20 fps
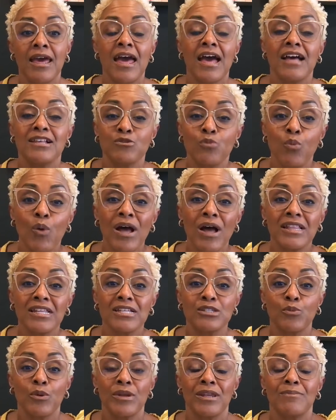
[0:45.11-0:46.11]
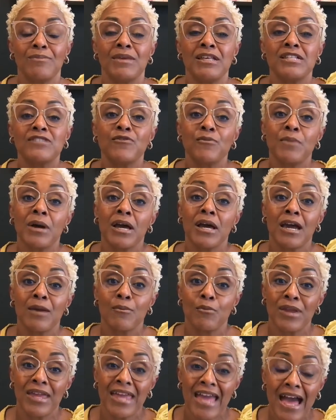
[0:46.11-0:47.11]
as well as what it means for
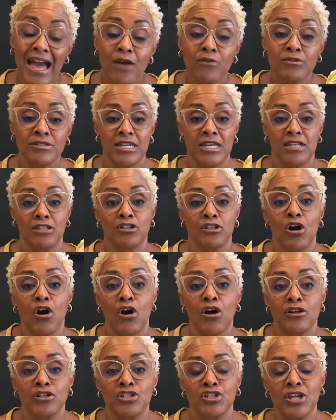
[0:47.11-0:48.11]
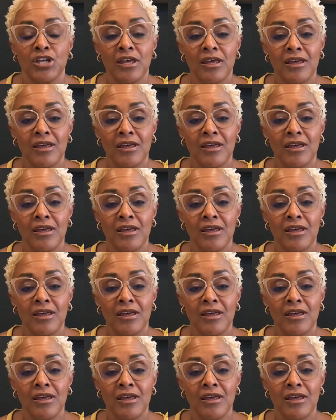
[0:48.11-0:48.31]
Montgomery County at large.